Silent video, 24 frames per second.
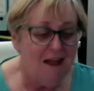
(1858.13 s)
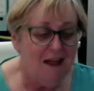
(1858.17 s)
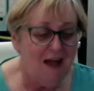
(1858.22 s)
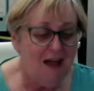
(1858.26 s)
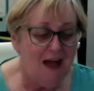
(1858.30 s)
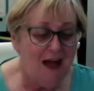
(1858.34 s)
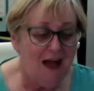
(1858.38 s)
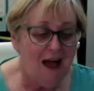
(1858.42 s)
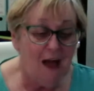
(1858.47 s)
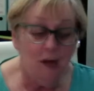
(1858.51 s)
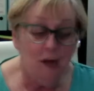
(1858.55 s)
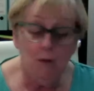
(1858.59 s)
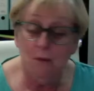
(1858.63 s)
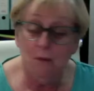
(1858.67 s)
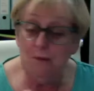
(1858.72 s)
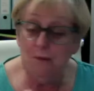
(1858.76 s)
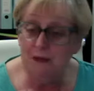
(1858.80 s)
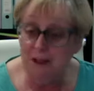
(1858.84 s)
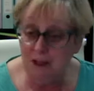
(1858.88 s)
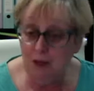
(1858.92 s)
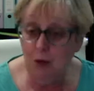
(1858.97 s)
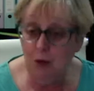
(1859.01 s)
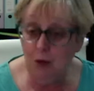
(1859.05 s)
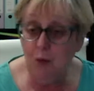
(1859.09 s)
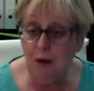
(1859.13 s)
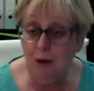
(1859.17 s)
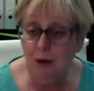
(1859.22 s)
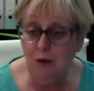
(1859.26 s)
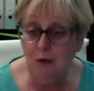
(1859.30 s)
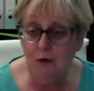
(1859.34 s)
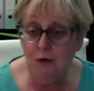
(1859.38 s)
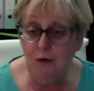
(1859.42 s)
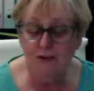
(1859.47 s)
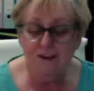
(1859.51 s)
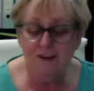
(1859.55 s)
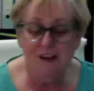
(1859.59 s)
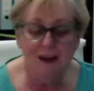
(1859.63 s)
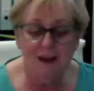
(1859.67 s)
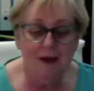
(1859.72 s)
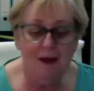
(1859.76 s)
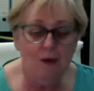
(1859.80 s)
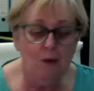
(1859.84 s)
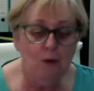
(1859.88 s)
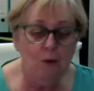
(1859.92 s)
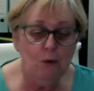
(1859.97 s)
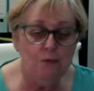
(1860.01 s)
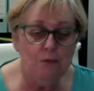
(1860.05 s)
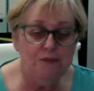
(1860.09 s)
I hope that you are good. I
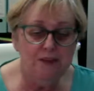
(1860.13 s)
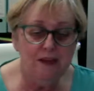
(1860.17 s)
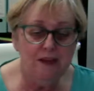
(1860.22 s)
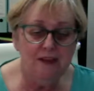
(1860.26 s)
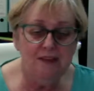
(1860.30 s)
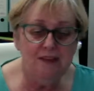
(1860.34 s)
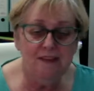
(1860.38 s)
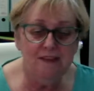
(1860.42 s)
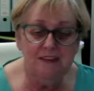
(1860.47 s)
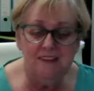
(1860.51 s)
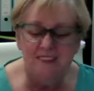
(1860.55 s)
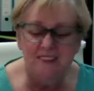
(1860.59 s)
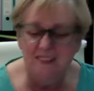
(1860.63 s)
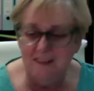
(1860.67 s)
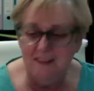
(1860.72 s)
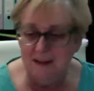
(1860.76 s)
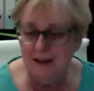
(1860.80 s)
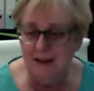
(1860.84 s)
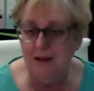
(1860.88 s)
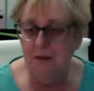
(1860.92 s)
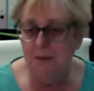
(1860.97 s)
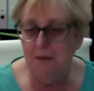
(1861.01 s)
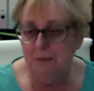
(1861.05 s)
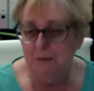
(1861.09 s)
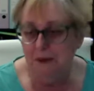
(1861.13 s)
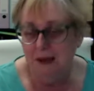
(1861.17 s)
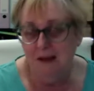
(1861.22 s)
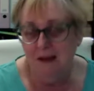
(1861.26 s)
hope that this little bit